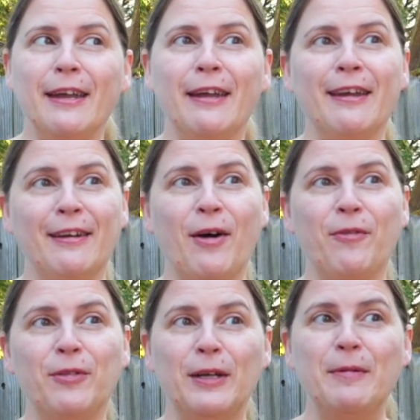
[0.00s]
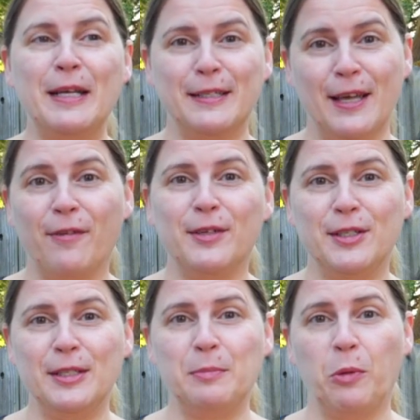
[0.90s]
and hopefully we can salvage
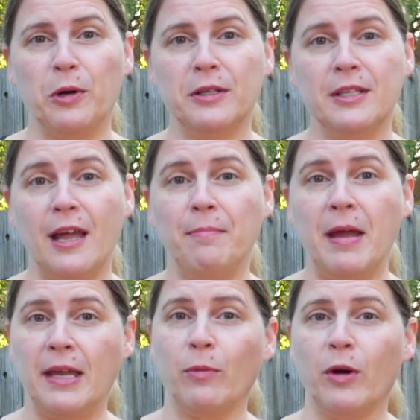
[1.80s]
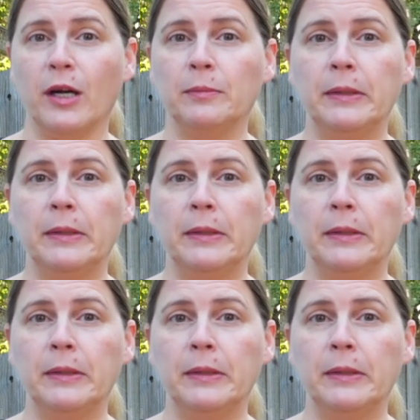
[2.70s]
these boards and make it work.